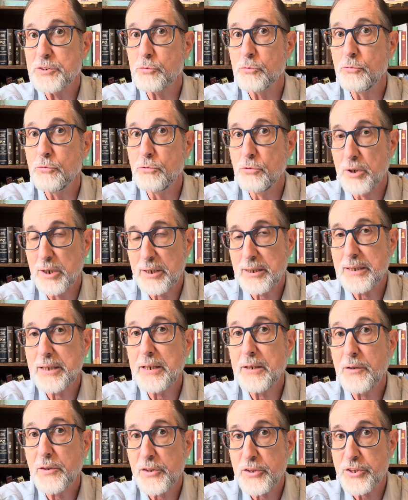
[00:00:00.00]
really
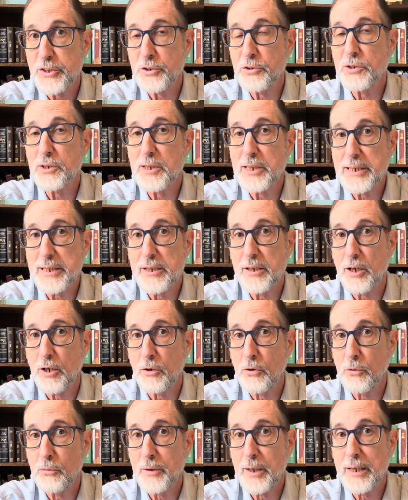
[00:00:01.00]
thoroughly
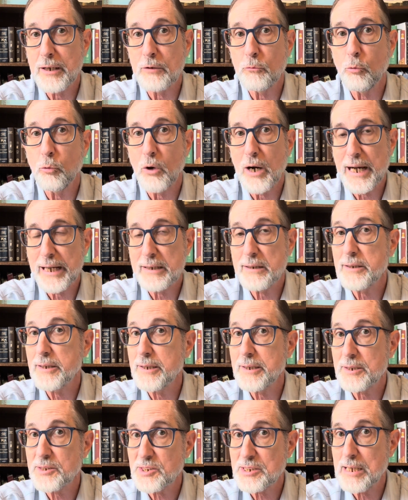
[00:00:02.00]
known and widely
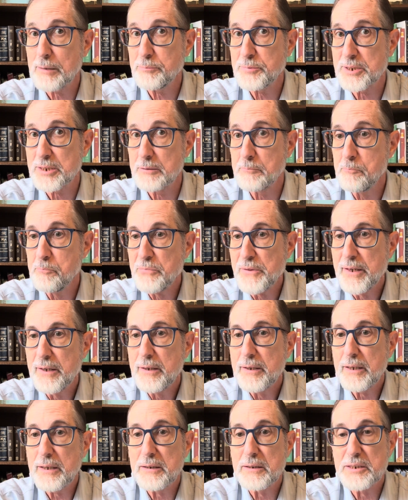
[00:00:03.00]
accepted.
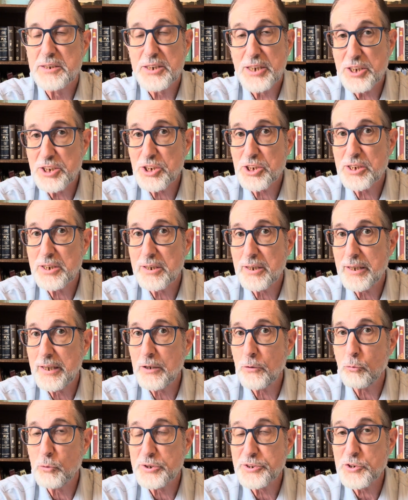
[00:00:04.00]
In addition,
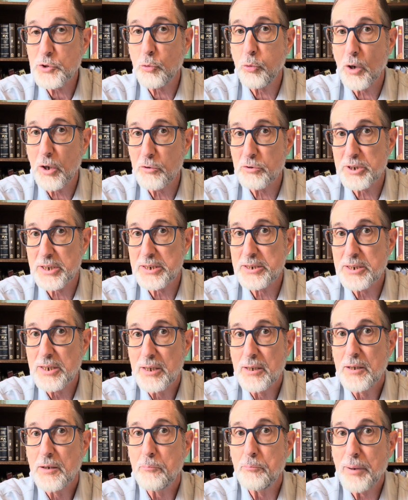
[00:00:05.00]
it was quoted
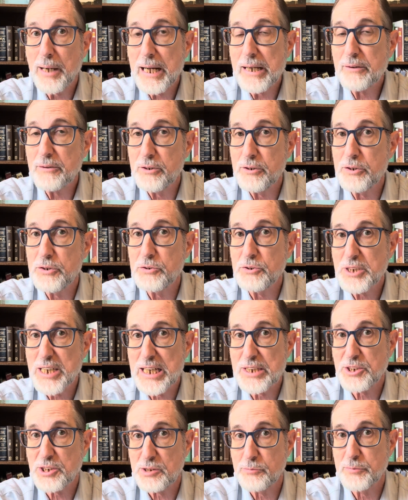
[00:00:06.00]
by the New
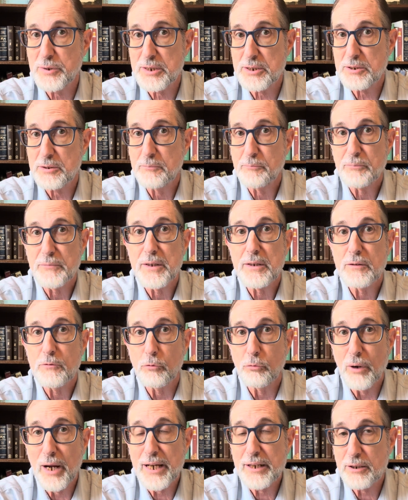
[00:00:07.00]
Testament
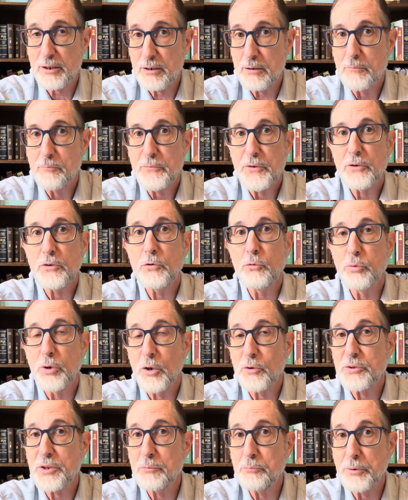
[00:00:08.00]
writer who
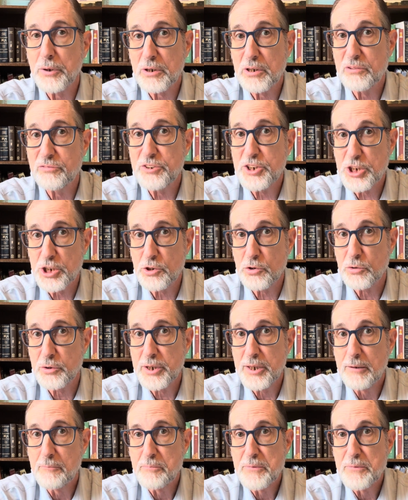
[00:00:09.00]
wrote the book of Jude.